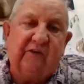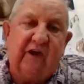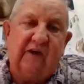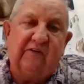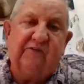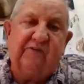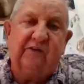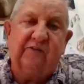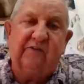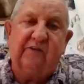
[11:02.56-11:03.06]

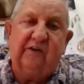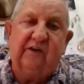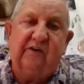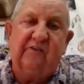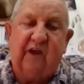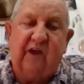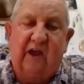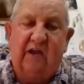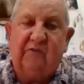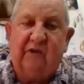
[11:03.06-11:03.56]

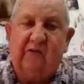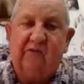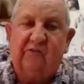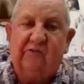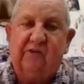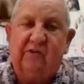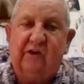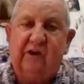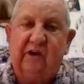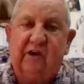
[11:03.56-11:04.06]
5/16
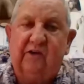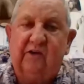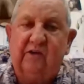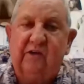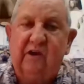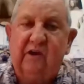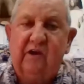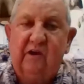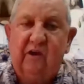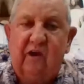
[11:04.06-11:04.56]
half-ounce jig,
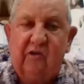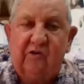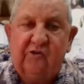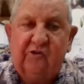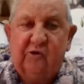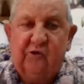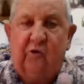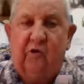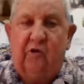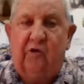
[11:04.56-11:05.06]
a
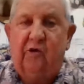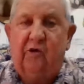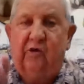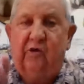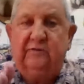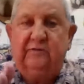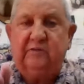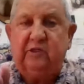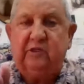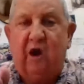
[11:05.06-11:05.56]

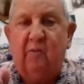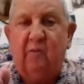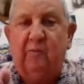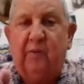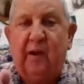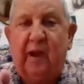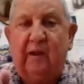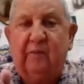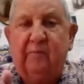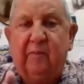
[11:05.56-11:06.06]
shorter
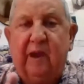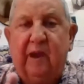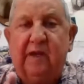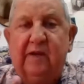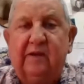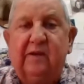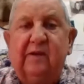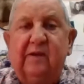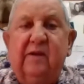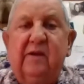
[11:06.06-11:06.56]
compact
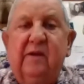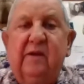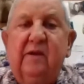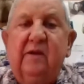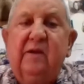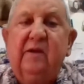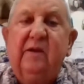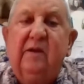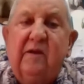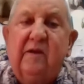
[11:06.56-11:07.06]
bait.
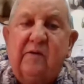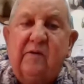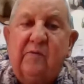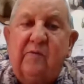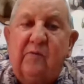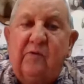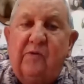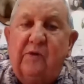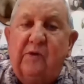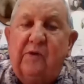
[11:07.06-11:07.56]

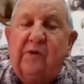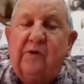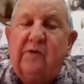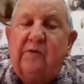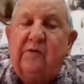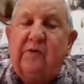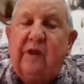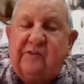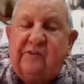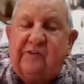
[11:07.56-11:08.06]

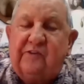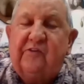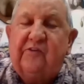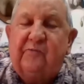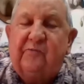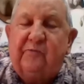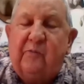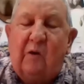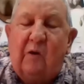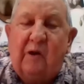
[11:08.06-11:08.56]
Well, that's your
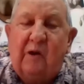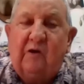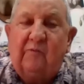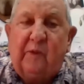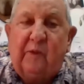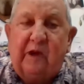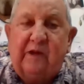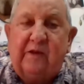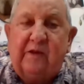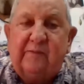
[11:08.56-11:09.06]

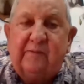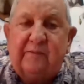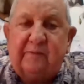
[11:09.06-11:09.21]
smallmouth bait.